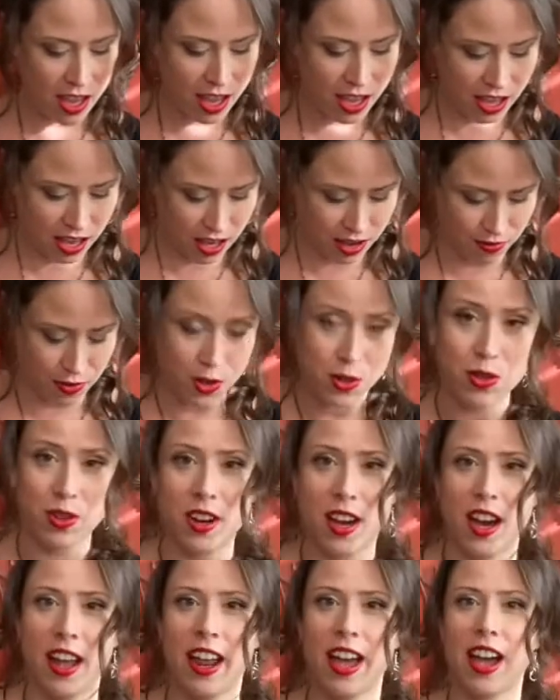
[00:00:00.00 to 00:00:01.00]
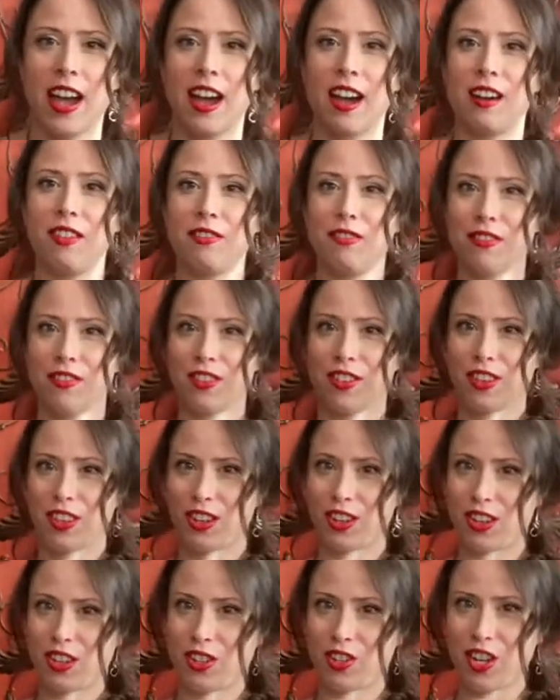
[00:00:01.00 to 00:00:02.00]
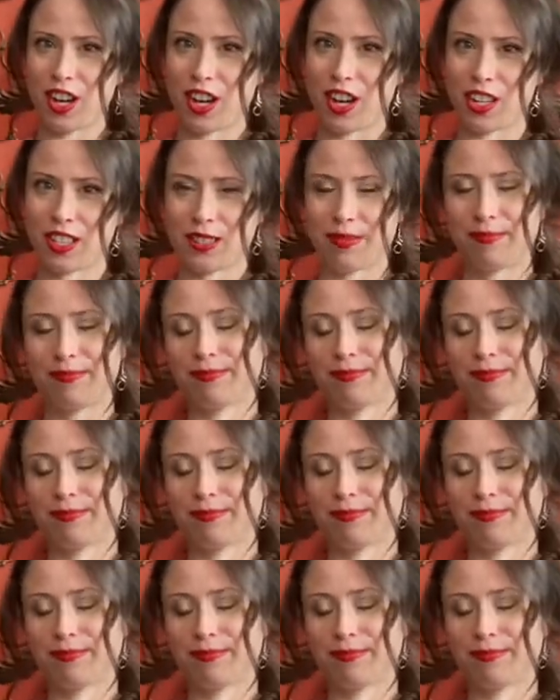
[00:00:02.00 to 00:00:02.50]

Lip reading: if you do not have your jiggers.